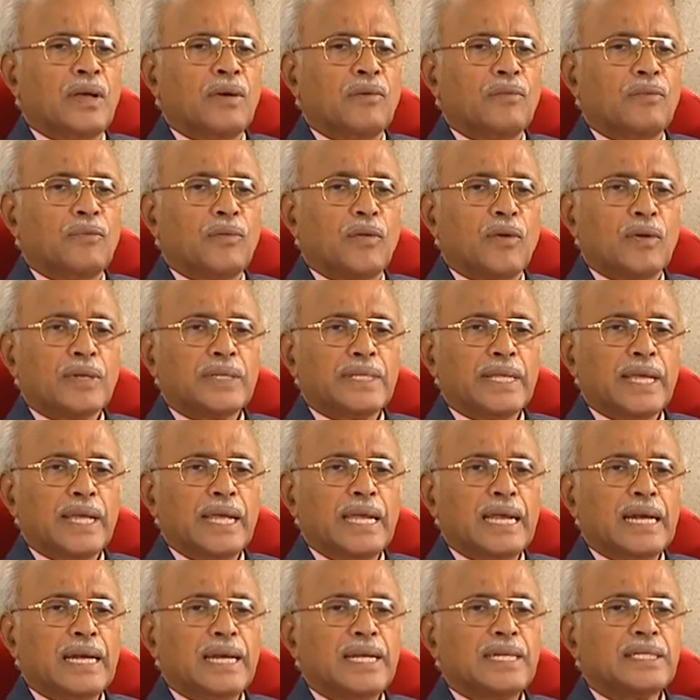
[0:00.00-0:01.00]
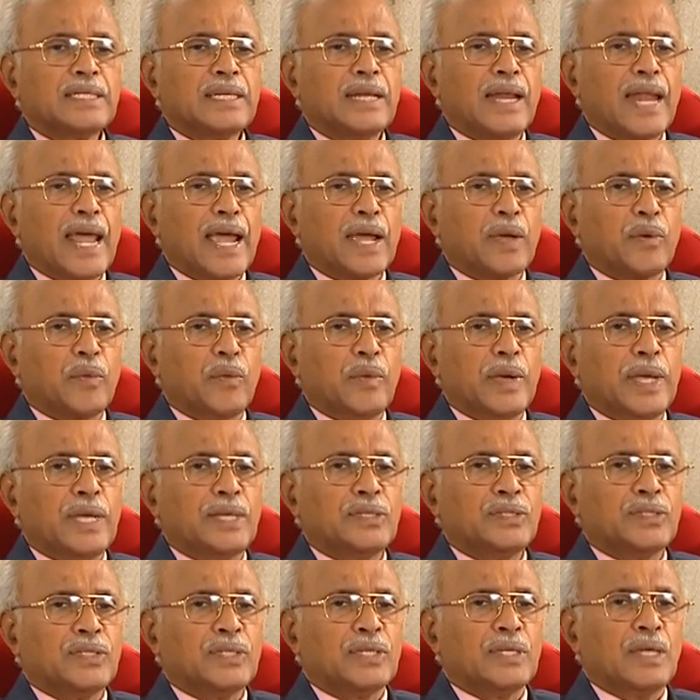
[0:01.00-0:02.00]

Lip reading: for the English language